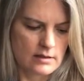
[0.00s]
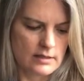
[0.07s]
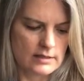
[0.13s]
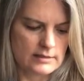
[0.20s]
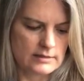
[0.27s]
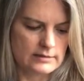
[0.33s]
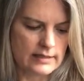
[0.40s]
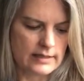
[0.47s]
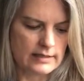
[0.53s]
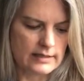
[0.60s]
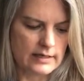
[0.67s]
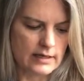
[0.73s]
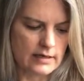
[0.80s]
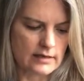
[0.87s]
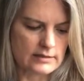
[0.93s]
is
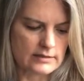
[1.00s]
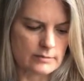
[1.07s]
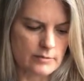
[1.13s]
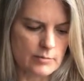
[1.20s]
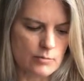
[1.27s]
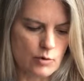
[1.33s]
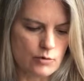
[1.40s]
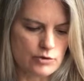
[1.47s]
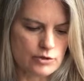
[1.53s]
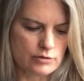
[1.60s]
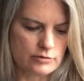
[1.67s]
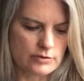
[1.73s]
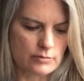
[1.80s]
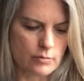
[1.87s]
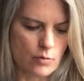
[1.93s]
lending some
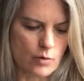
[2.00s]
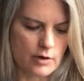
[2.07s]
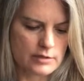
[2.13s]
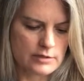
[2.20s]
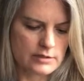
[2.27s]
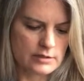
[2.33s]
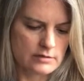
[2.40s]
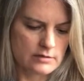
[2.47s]
emotional support.